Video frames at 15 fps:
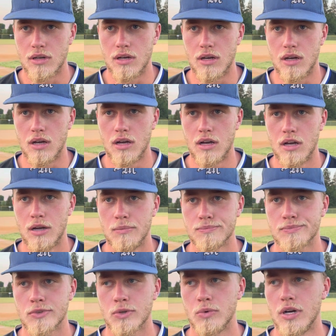
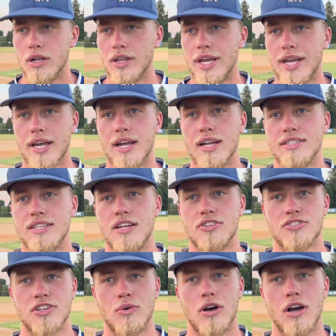Well, Lane got
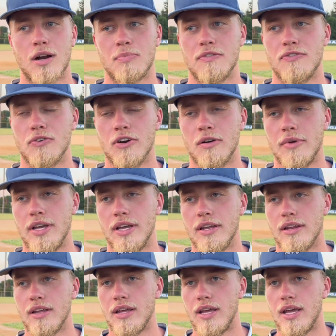intentionally walked before me,
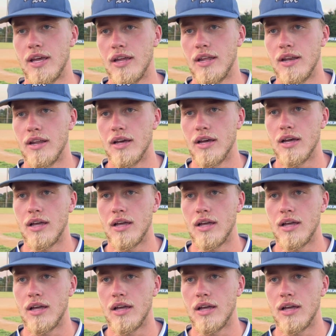and